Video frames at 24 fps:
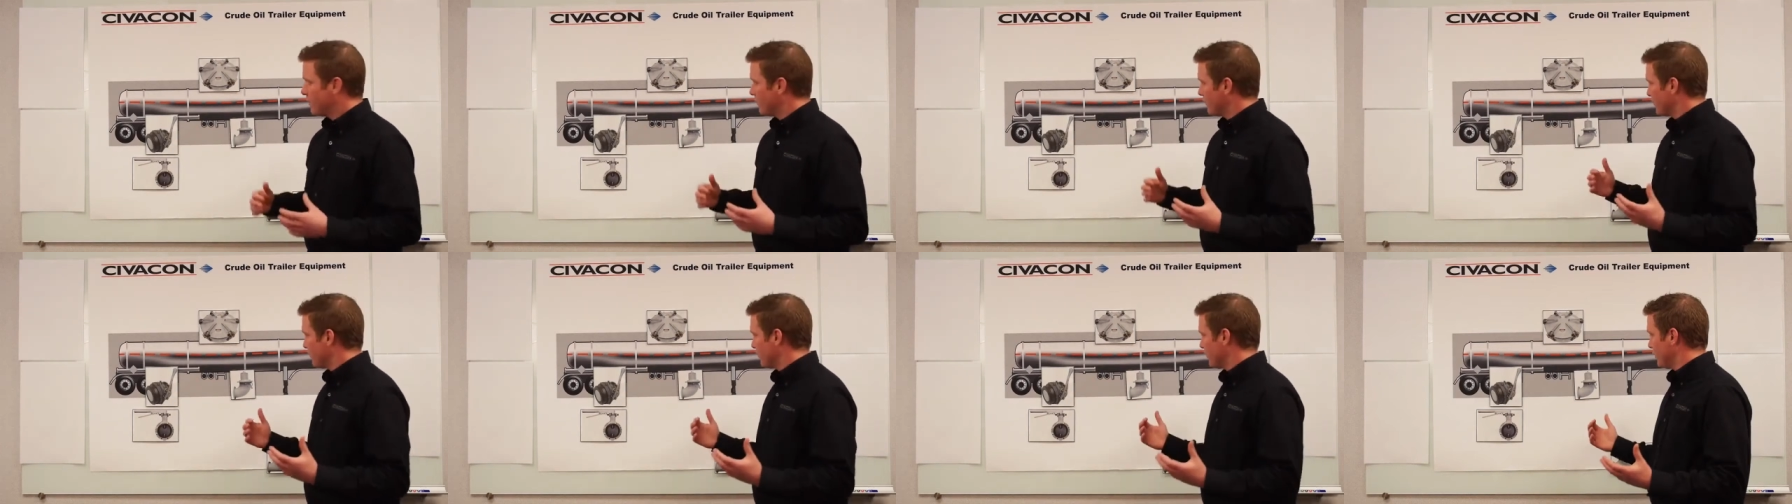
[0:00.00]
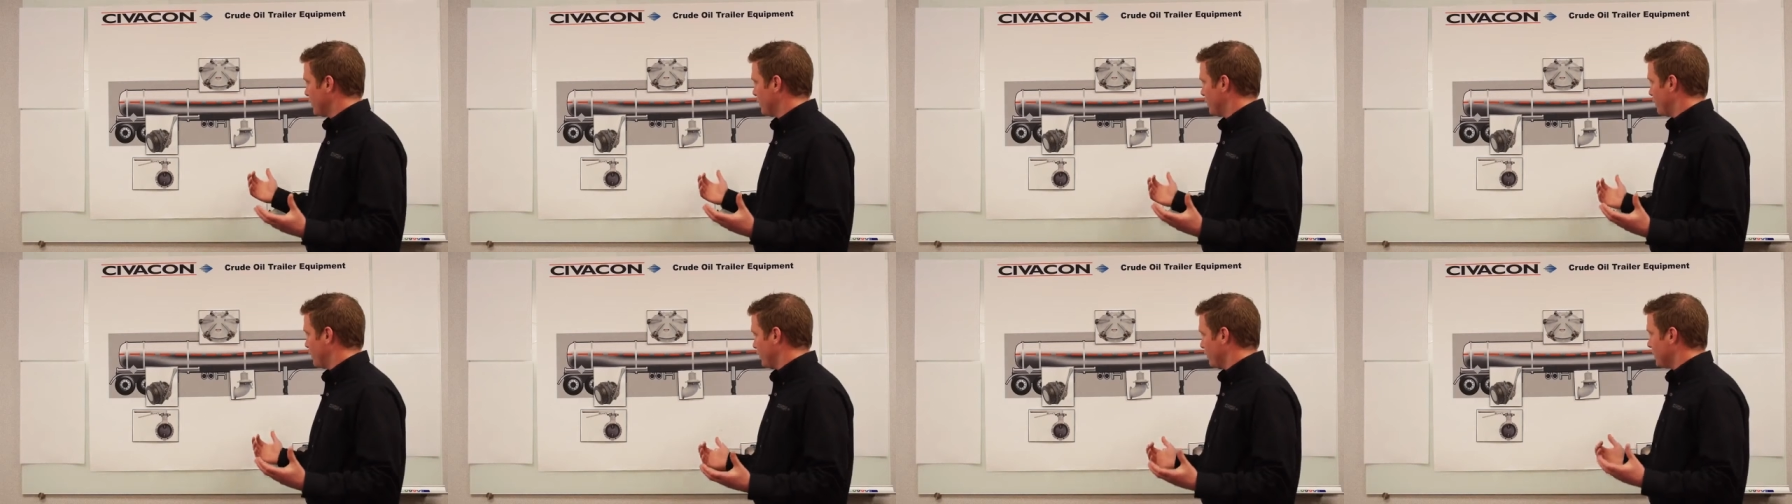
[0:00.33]

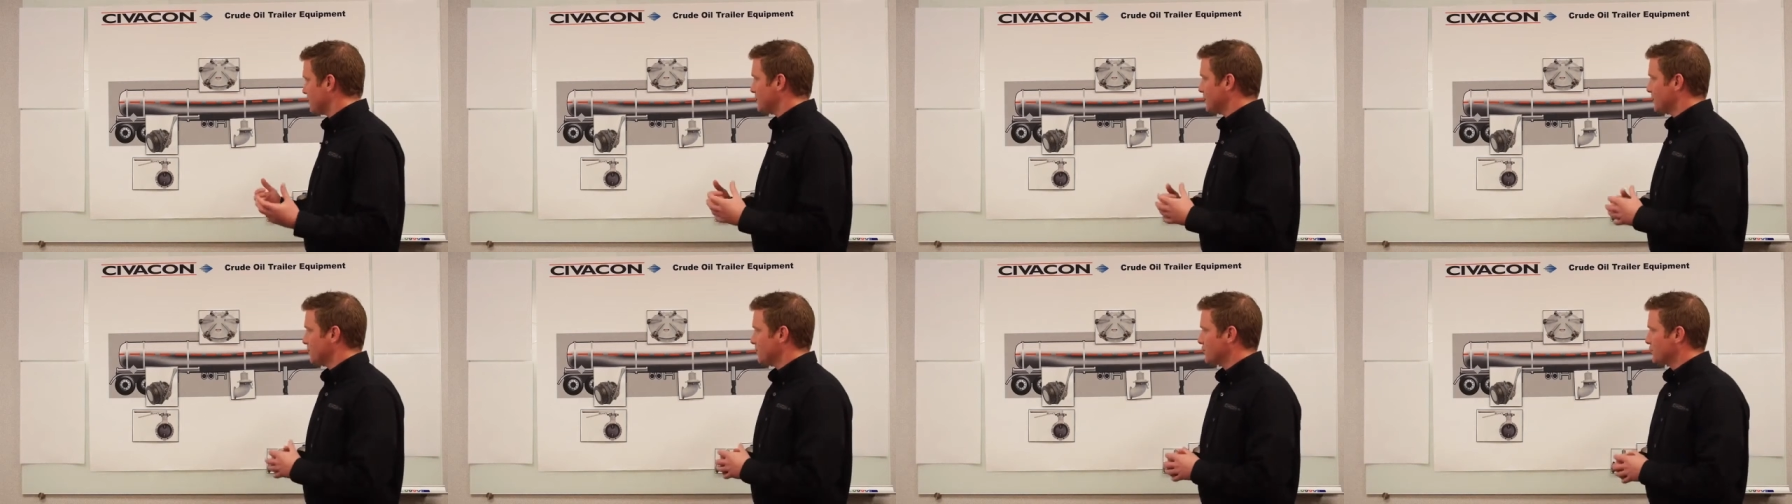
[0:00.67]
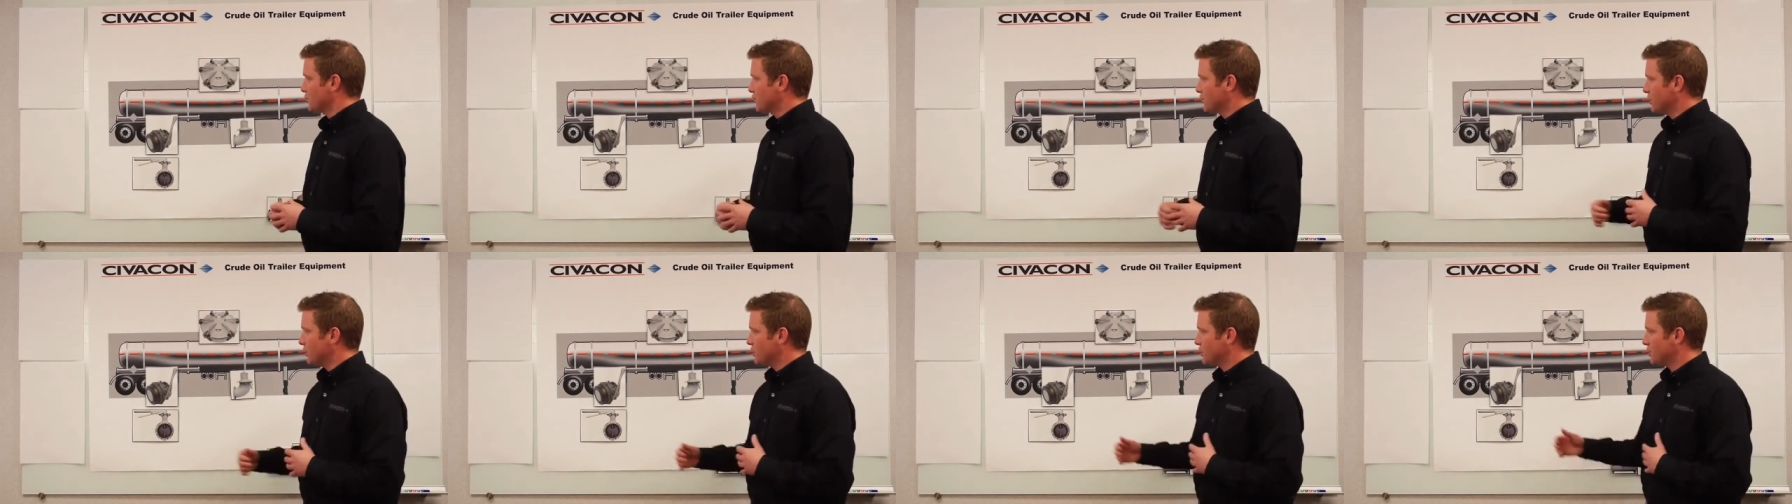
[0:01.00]
For this
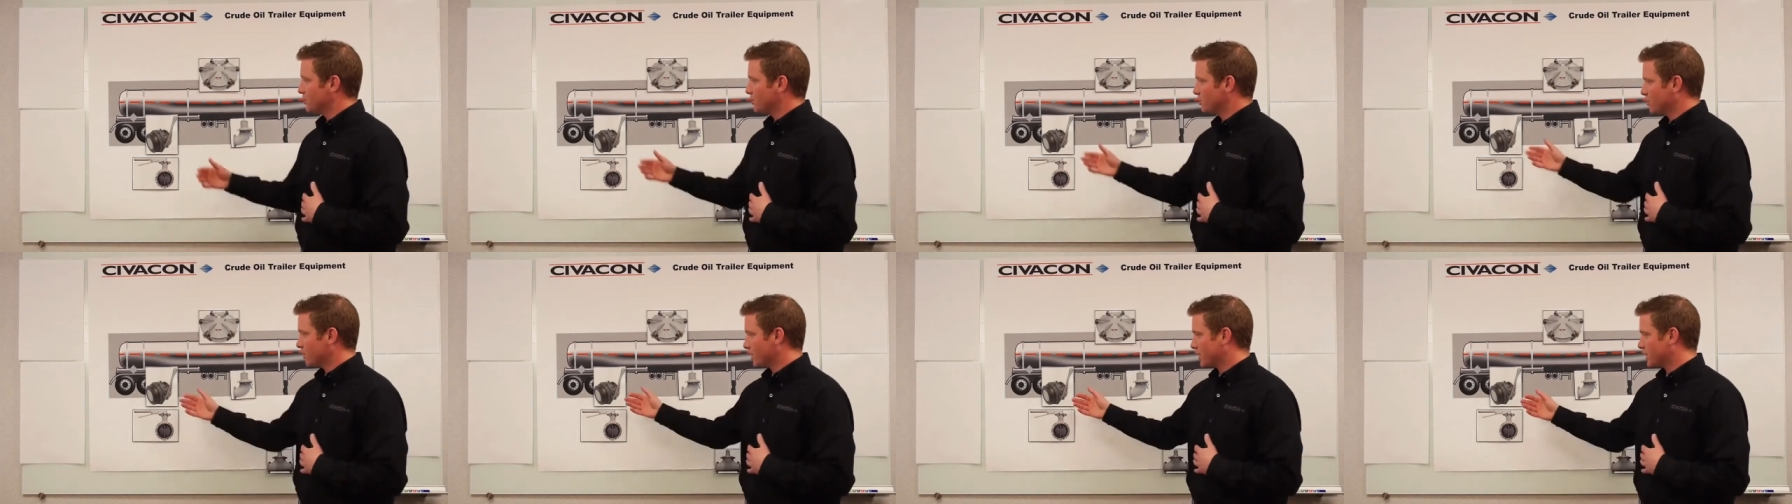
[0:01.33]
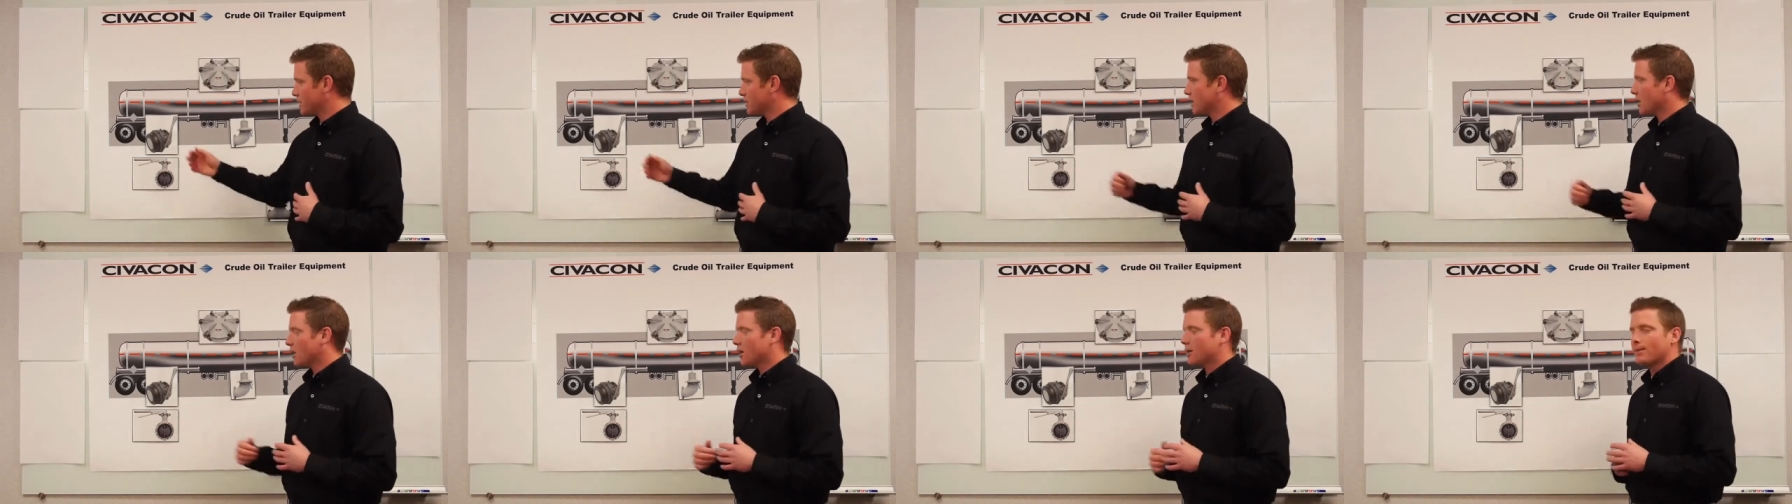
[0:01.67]
demonstration, we're going
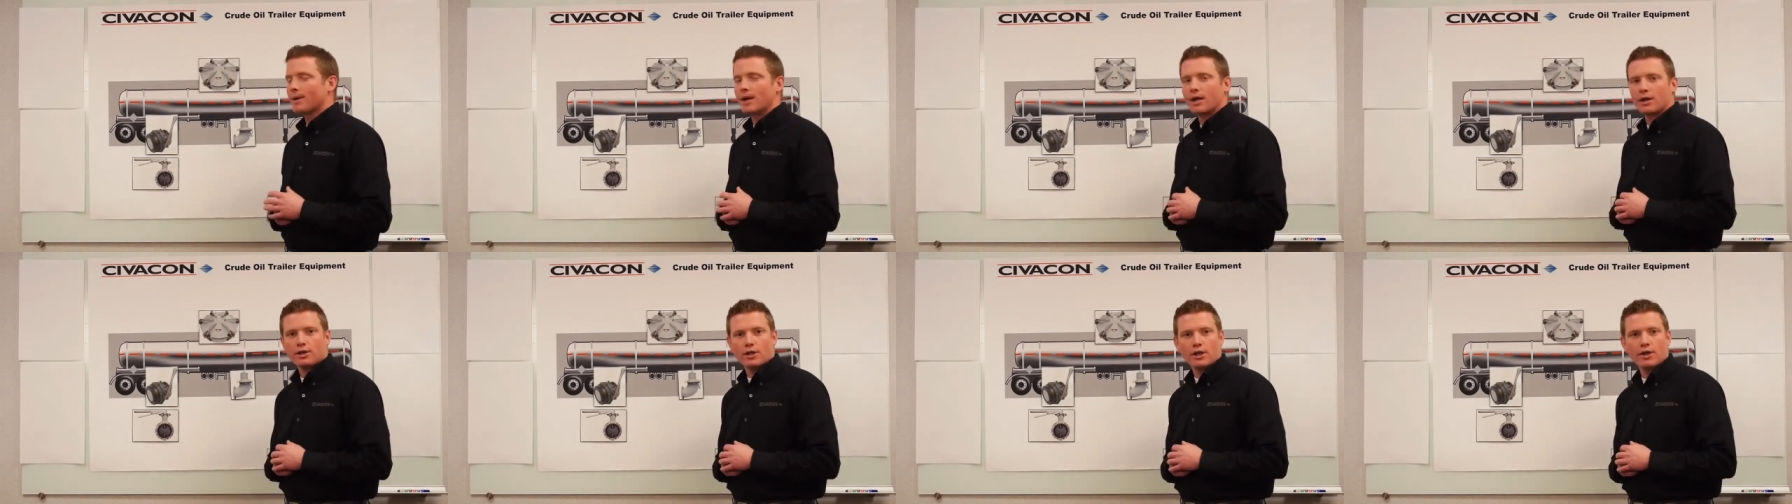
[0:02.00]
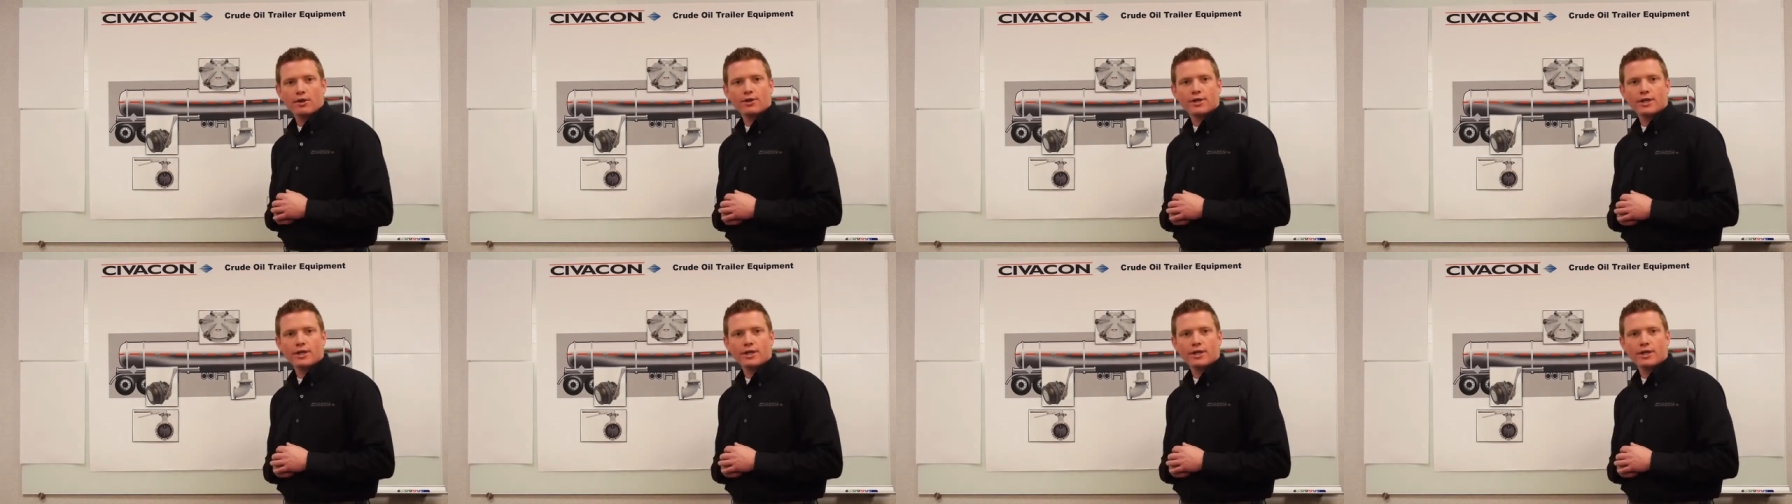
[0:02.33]
to talk about